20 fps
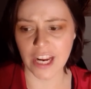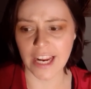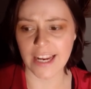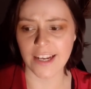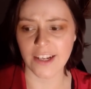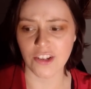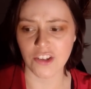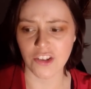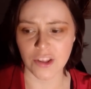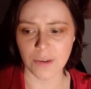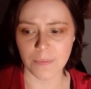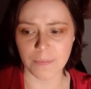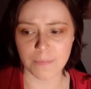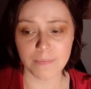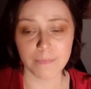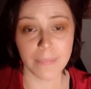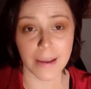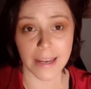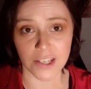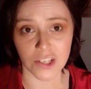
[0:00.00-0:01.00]
change, the
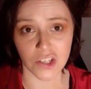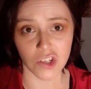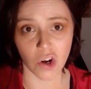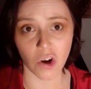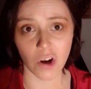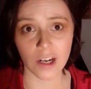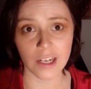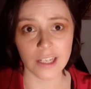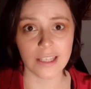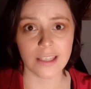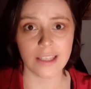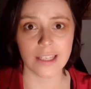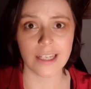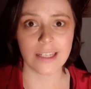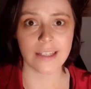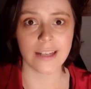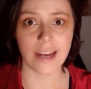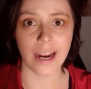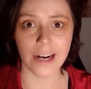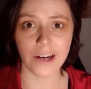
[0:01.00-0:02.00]
best arc in
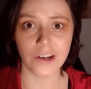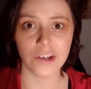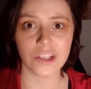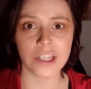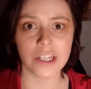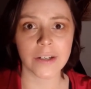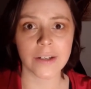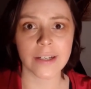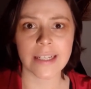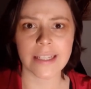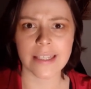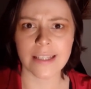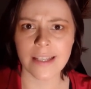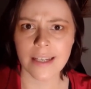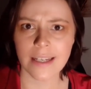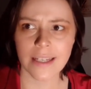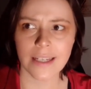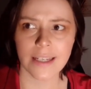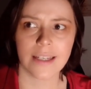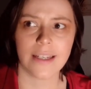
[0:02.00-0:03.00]
the entire
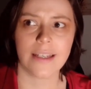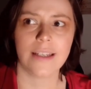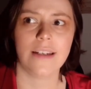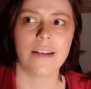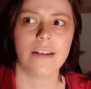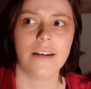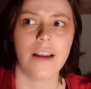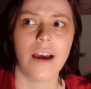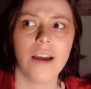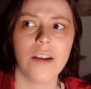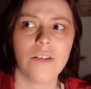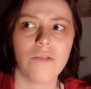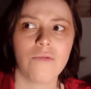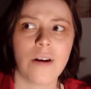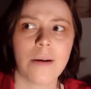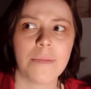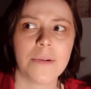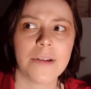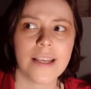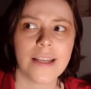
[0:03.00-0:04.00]
series,
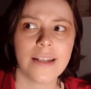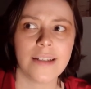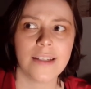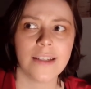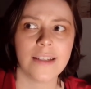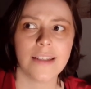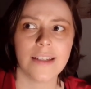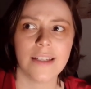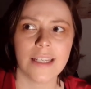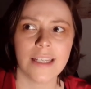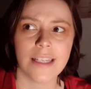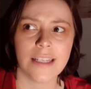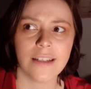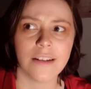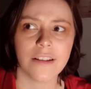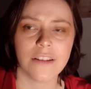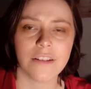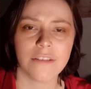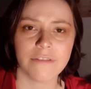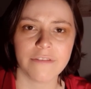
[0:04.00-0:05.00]
not represented
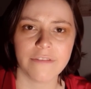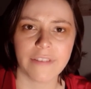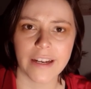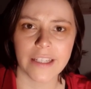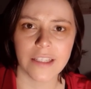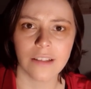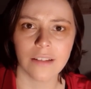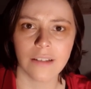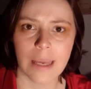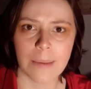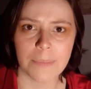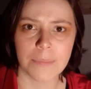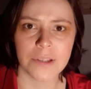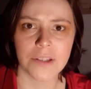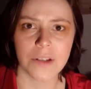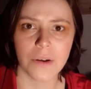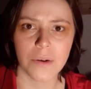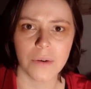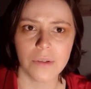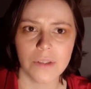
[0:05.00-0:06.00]
in the final
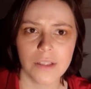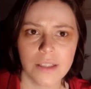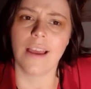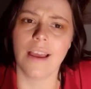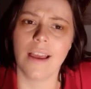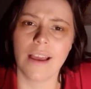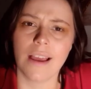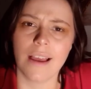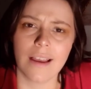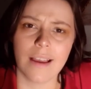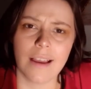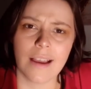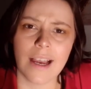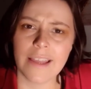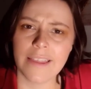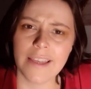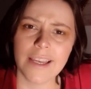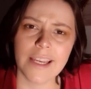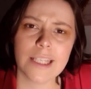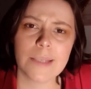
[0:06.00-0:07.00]
episode?
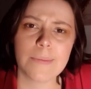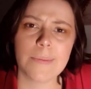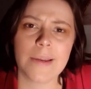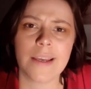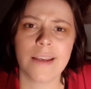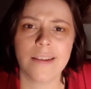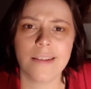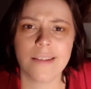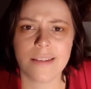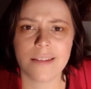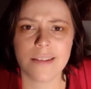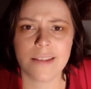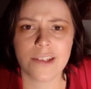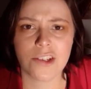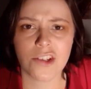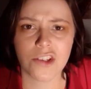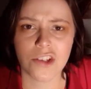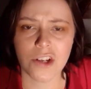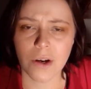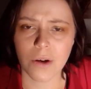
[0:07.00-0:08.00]
I think it's because
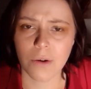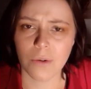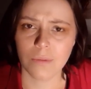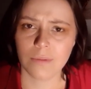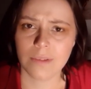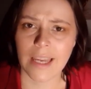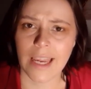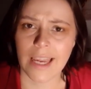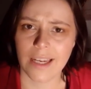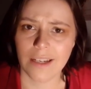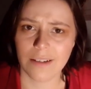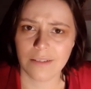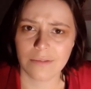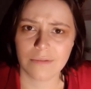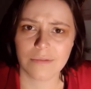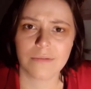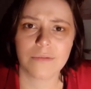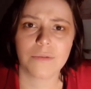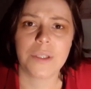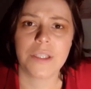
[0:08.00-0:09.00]
this show can't
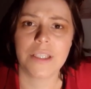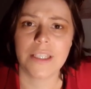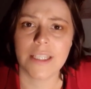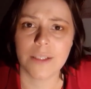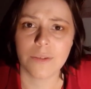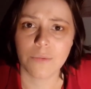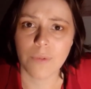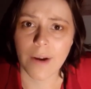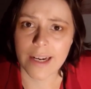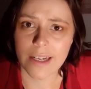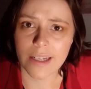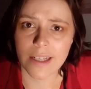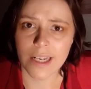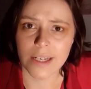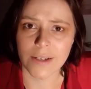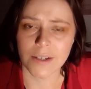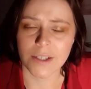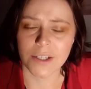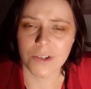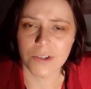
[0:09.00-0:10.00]
really write
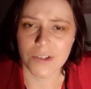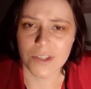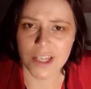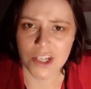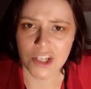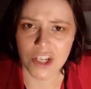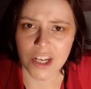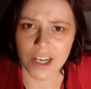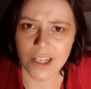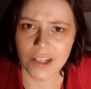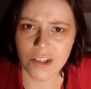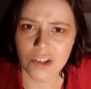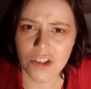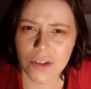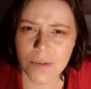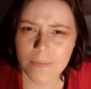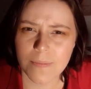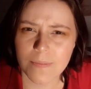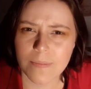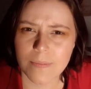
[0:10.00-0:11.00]
characters that
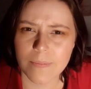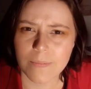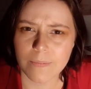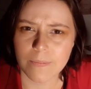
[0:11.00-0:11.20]
change.